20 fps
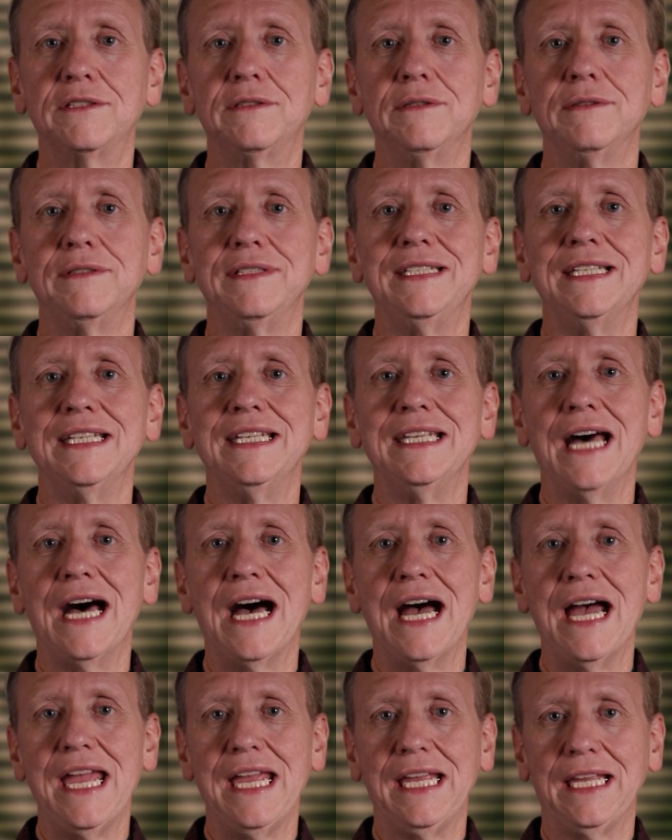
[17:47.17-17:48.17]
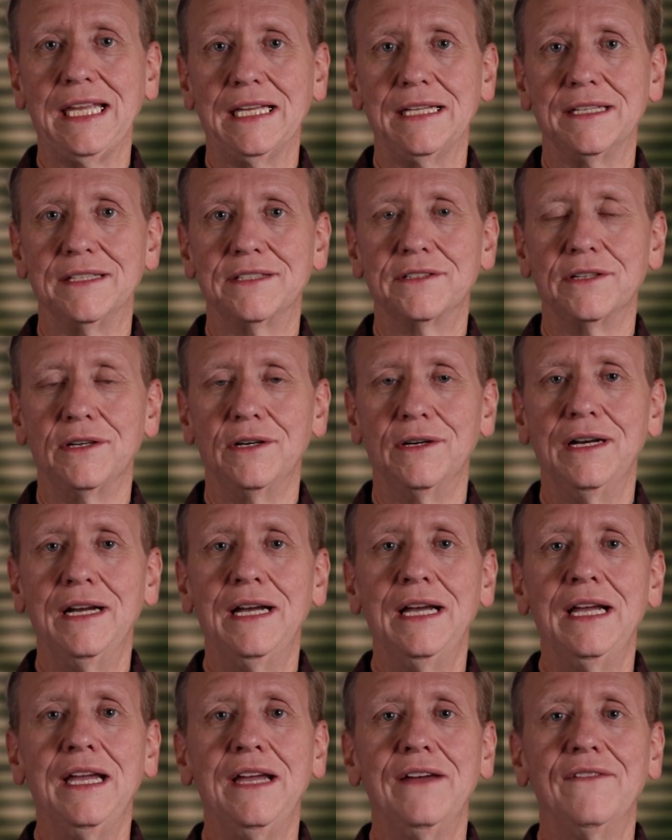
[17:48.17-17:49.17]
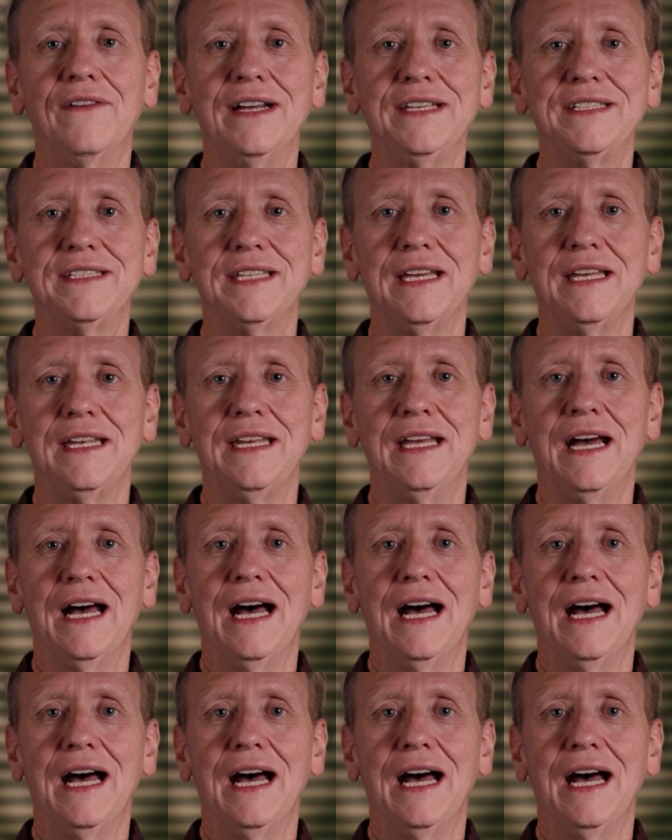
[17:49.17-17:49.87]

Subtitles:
to denying it. So if I said,